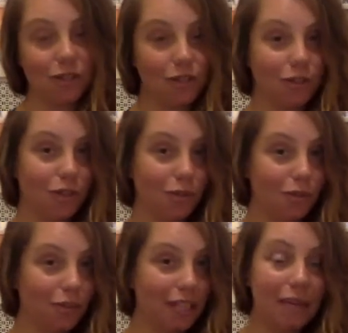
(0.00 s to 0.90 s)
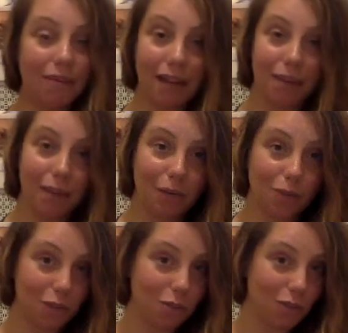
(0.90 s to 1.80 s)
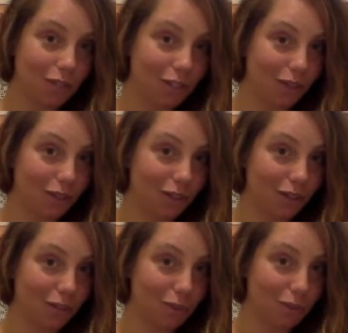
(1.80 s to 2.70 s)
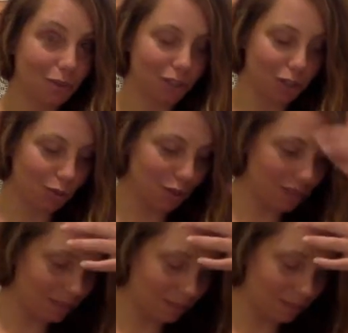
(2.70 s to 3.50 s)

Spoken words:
So you can keep that in mind when you're doing your full moon rituals